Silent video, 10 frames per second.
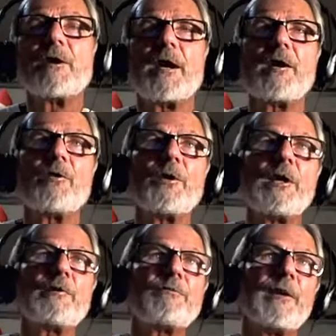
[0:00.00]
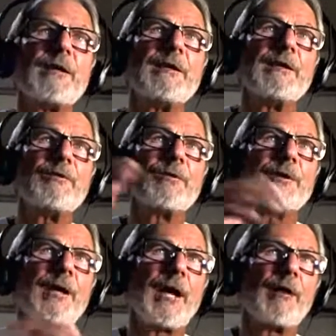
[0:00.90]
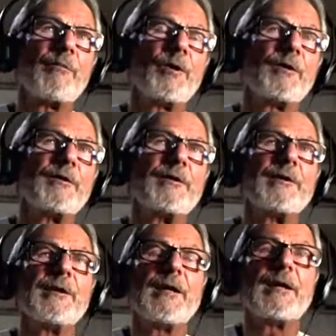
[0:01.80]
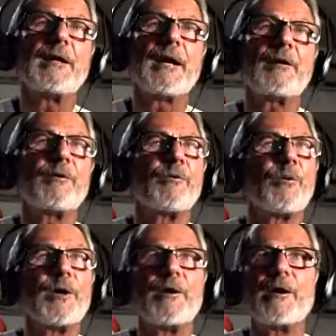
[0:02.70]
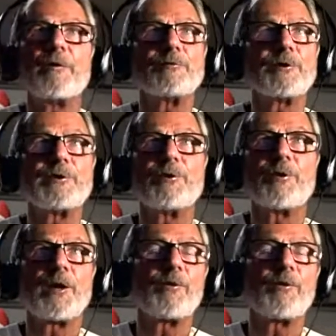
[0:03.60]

Now I know he's feeding into a camera, and I don't know where else he's going.